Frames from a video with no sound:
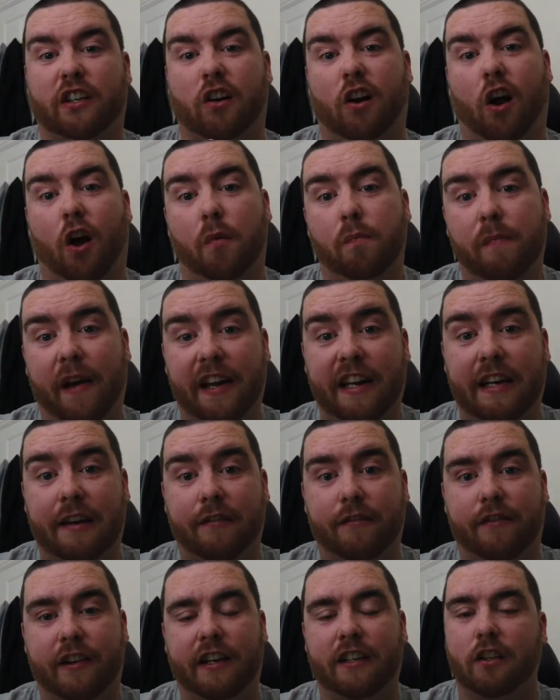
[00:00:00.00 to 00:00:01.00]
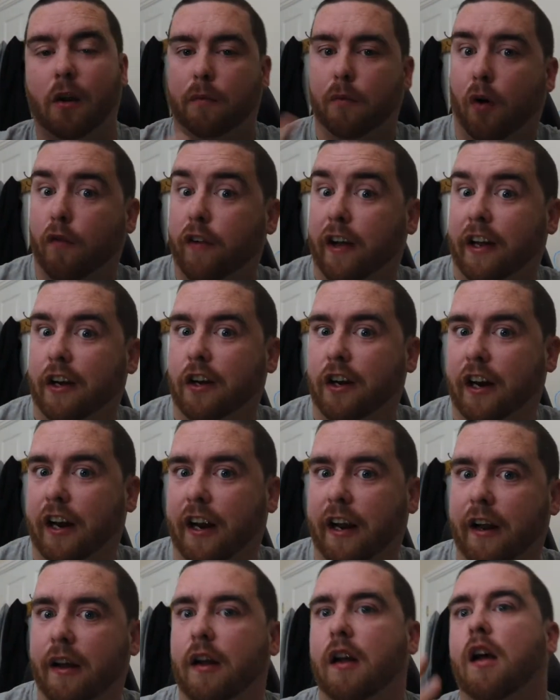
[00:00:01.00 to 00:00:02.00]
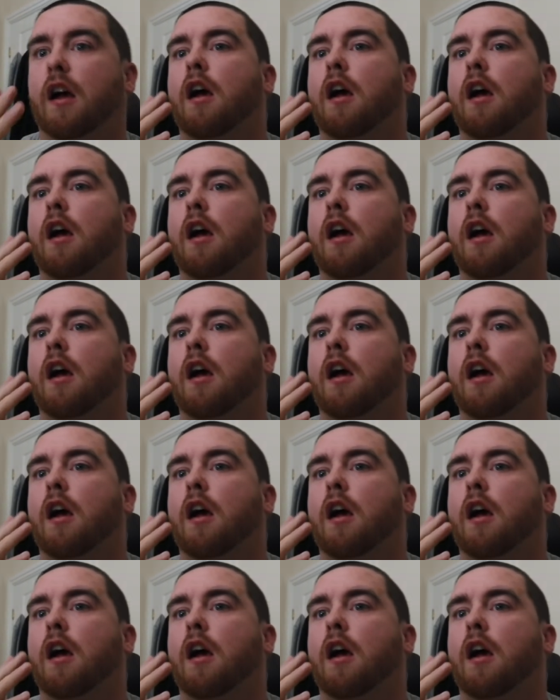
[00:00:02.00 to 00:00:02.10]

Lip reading: I like making things. I'm not very good at it,